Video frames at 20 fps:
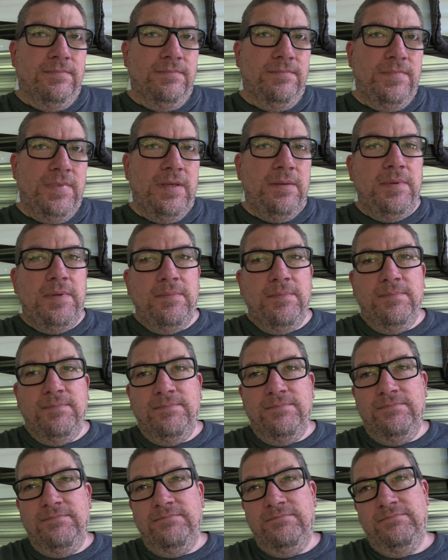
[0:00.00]
maybe
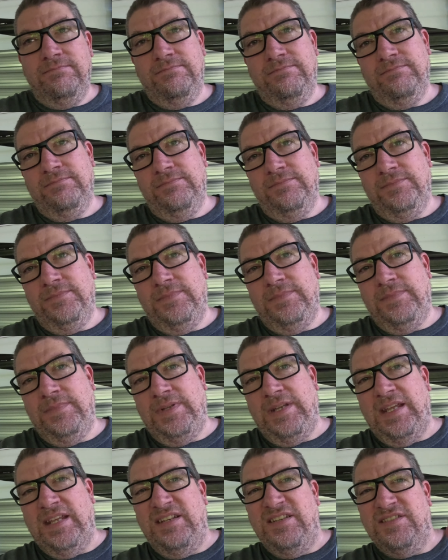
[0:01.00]

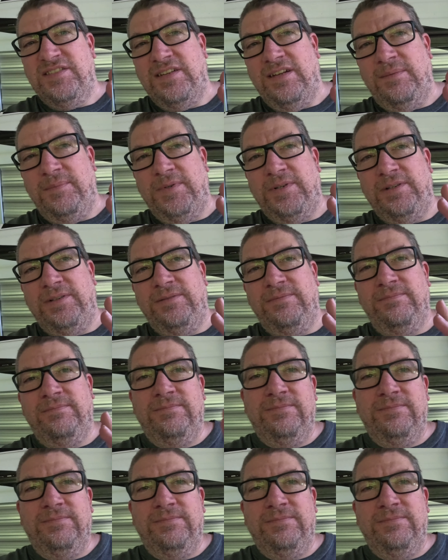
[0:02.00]
the end of summer,